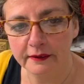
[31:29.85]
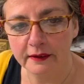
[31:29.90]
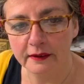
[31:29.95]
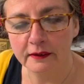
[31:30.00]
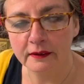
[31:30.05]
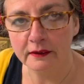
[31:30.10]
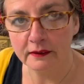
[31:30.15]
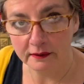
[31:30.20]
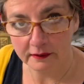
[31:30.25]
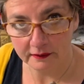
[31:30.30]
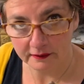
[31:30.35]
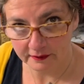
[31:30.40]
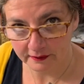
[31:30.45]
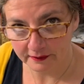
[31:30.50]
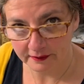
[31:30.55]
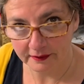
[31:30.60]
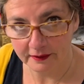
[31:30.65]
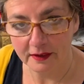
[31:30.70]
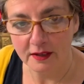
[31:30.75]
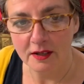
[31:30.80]
Yeah.
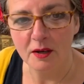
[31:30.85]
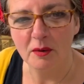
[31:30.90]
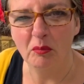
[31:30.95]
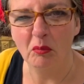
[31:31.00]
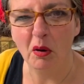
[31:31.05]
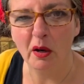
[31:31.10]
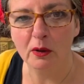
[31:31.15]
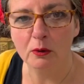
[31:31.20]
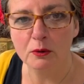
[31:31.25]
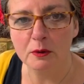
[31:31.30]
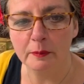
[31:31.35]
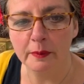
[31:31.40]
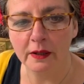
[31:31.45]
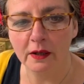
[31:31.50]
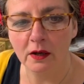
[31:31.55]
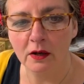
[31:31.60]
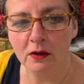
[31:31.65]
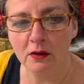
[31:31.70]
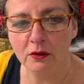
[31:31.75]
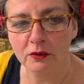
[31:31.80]
Michael's a bit
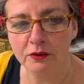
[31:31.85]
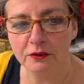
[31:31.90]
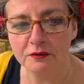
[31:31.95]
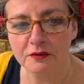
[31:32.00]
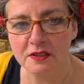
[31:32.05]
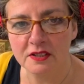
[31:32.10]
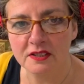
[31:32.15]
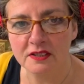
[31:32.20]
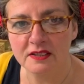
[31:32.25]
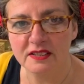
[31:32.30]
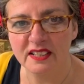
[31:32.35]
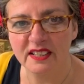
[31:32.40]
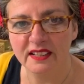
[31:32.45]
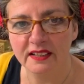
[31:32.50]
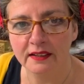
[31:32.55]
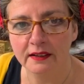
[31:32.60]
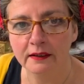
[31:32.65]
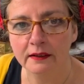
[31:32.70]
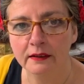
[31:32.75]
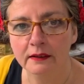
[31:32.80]
hard of
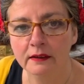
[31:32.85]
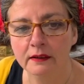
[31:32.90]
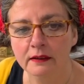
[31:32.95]
seeing.